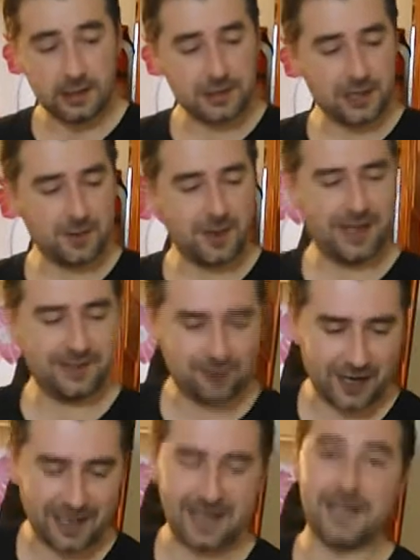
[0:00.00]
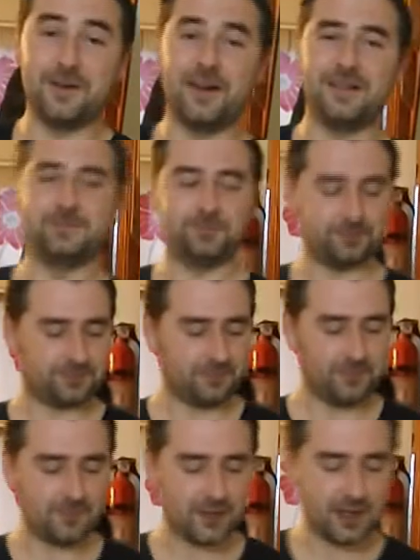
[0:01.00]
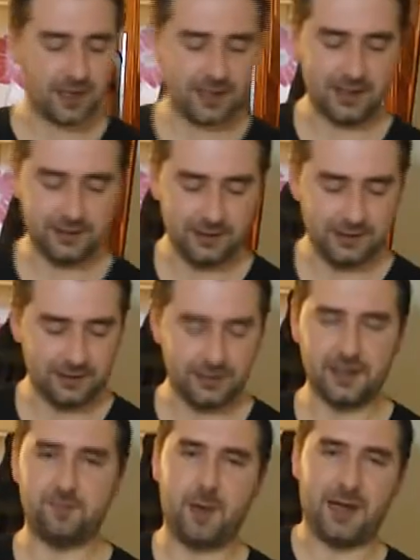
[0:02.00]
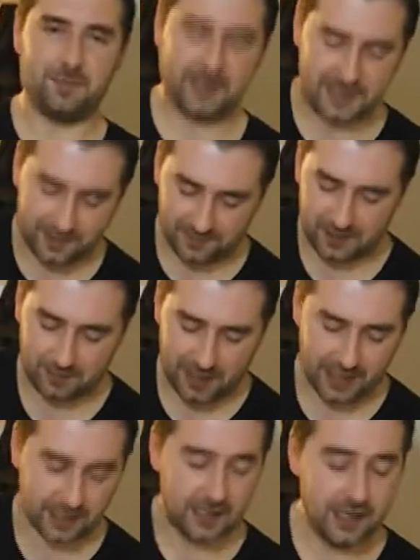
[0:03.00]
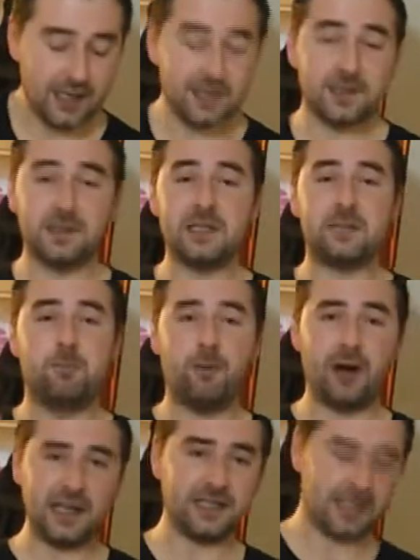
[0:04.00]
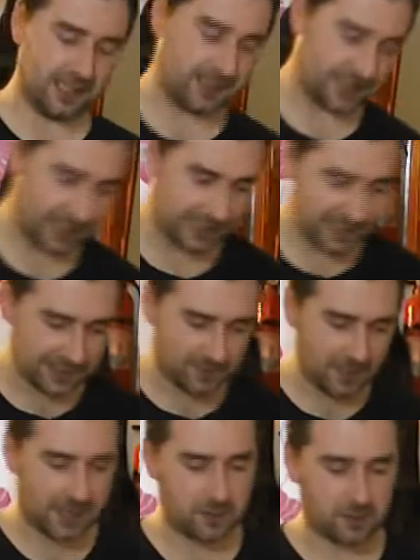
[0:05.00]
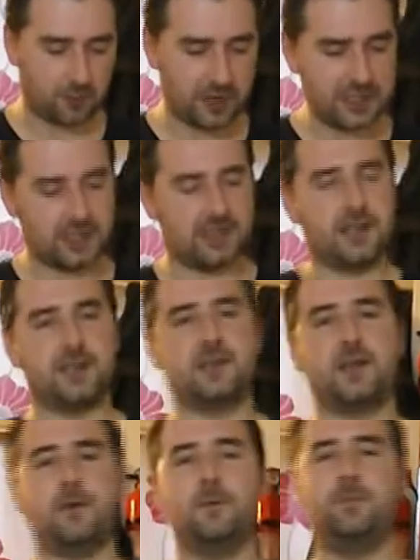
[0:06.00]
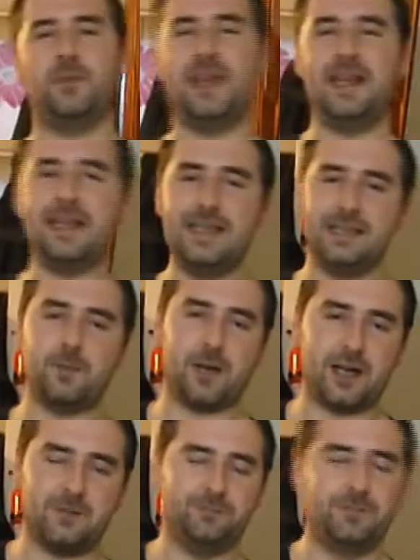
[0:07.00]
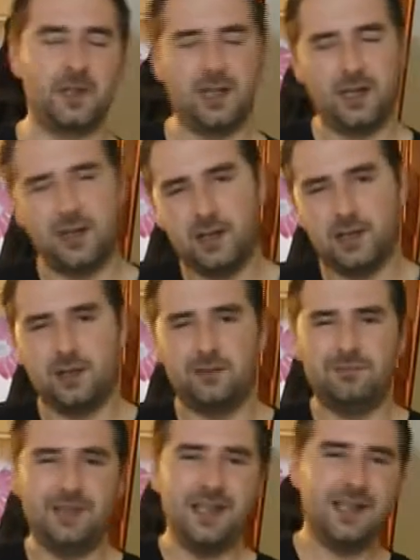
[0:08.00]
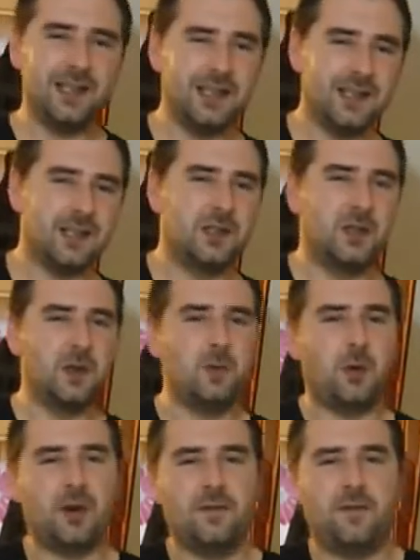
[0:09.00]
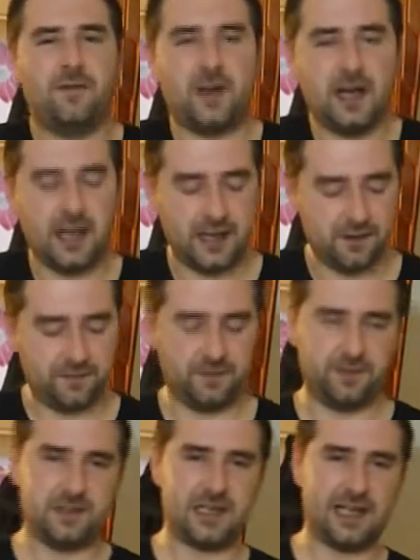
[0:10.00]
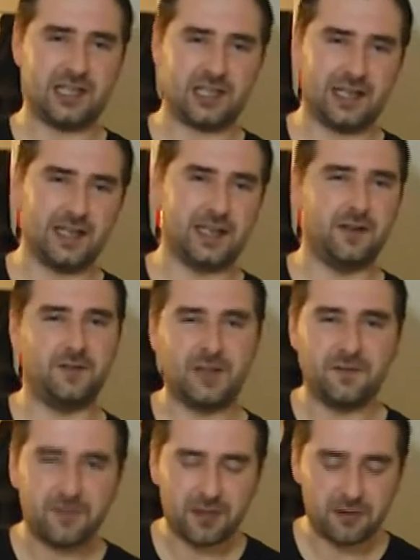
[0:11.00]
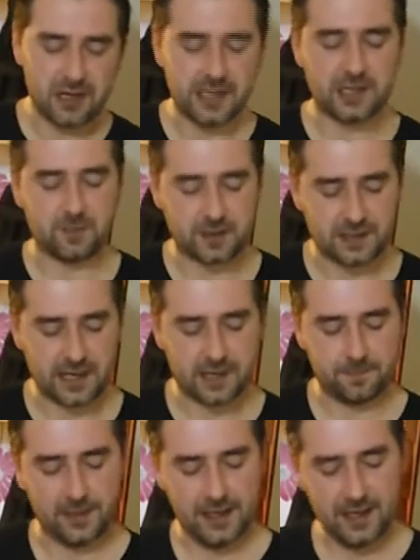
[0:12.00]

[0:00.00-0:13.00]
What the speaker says: So, right, anyway. Now I've patted myself on the back. So this bread yeast, it is made with bread yeast. So it is about, 2.5 slash slightly over 3-ish percent.